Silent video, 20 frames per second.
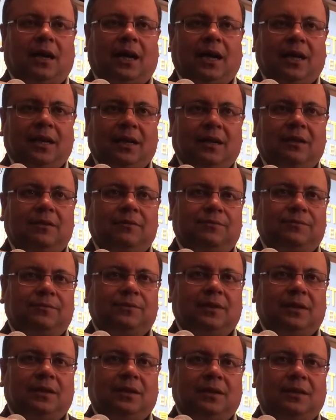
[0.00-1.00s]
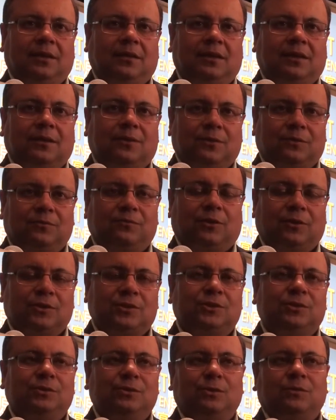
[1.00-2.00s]
I have a good
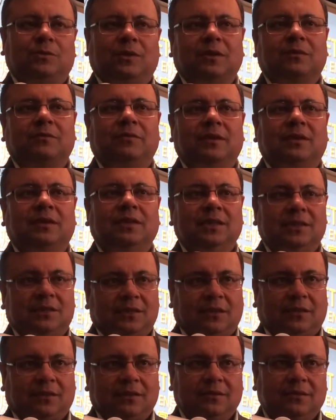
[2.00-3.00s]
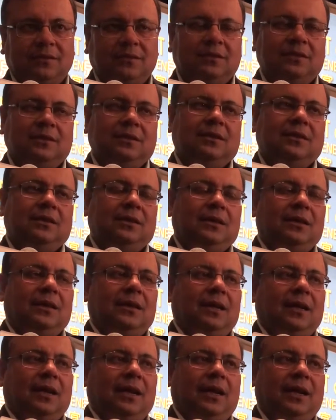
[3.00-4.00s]
fortune to work with Nissan,
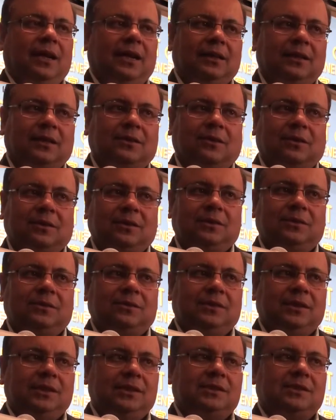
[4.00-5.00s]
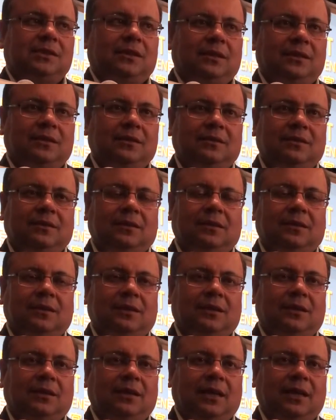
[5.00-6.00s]
and according to Nissan,
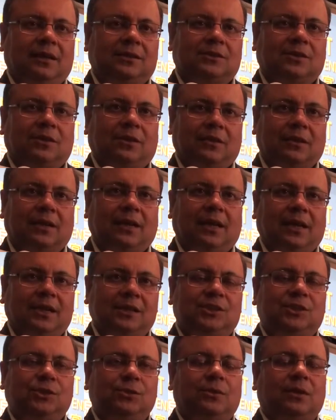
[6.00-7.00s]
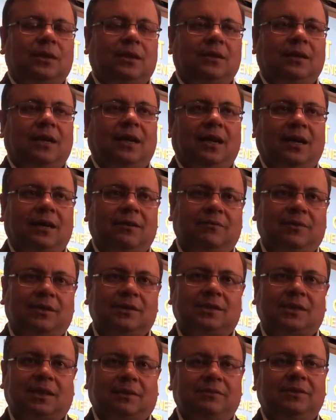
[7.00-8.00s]
as long as you can have a
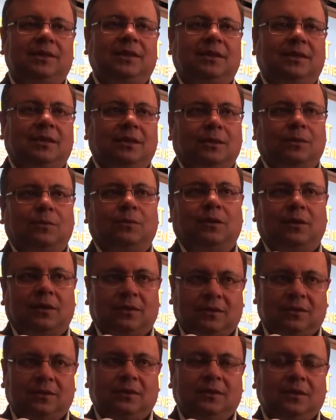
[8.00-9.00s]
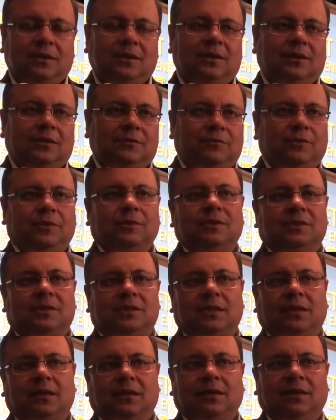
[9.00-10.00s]
70 kilowatt fuel
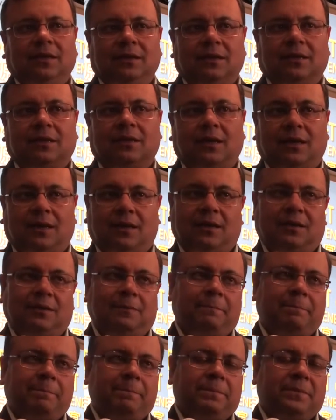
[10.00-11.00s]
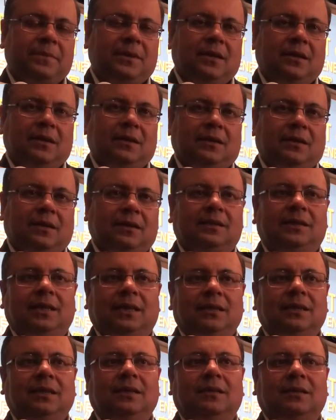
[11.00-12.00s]
cell in a car
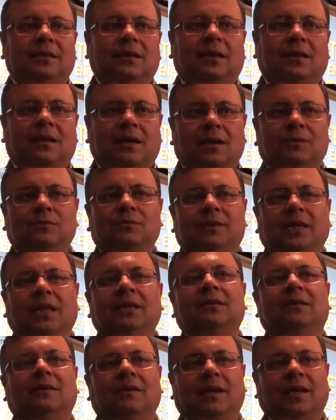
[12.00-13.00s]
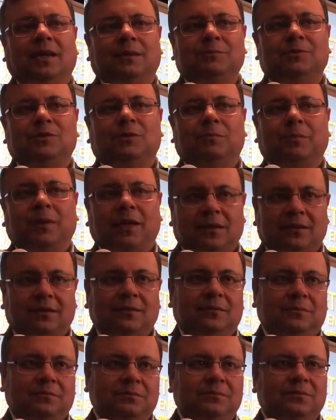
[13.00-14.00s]
containing around 10 grams of
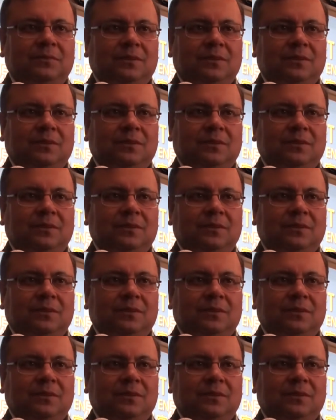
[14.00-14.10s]
platinum,